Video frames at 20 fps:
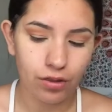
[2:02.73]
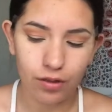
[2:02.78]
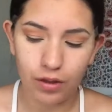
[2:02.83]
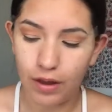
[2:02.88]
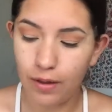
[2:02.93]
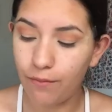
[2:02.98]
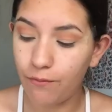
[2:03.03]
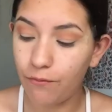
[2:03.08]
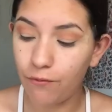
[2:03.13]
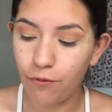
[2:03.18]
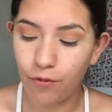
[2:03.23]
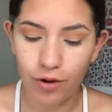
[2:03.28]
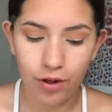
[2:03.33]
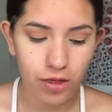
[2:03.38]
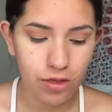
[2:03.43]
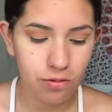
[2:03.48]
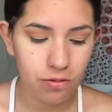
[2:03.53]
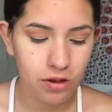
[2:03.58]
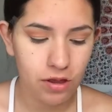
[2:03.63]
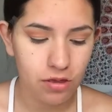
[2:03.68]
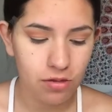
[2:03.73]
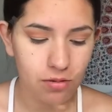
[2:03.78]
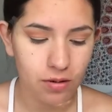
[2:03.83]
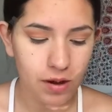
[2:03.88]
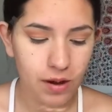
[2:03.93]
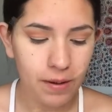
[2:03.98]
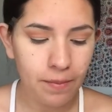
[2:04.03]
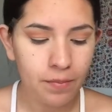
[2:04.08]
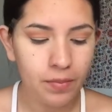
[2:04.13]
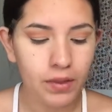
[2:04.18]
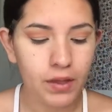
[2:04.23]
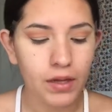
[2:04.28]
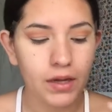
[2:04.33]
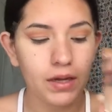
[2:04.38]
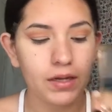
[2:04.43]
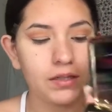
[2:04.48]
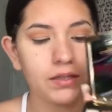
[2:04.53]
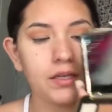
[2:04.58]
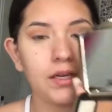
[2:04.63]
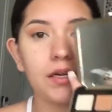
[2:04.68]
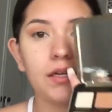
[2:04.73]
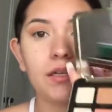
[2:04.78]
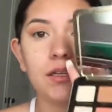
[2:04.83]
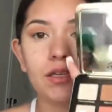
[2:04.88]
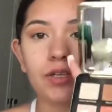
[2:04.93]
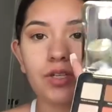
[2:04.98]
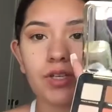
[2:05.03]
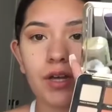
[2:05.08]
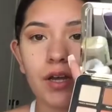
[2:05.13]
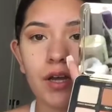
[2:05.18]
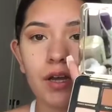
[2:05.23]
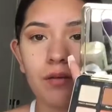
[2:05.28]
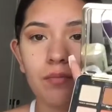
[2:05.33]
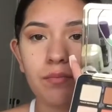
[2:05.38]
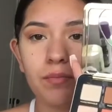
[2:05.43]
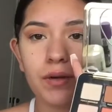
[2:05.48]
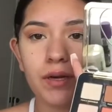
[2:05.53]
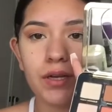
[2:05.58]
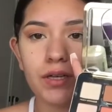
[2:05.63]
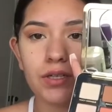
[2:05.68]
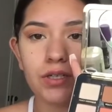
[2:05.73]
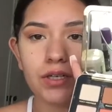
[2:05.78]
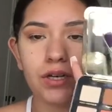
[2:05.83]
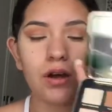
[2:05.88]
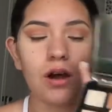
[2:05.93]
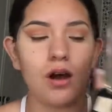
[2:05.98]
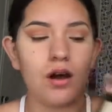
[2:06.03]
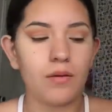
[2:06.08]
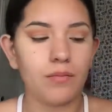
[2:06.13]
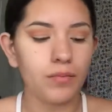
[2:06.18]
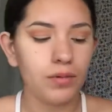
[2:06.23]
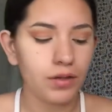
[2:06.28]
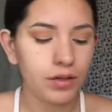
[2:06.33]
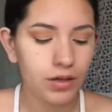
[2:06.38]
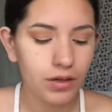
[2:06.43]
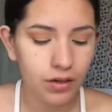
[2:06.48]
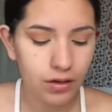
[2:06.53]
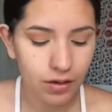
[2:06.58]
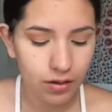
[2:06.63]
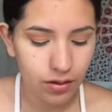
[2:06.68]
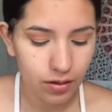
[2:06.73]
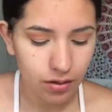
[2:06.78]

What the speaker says: M433 and take the shade Peach Cobbler,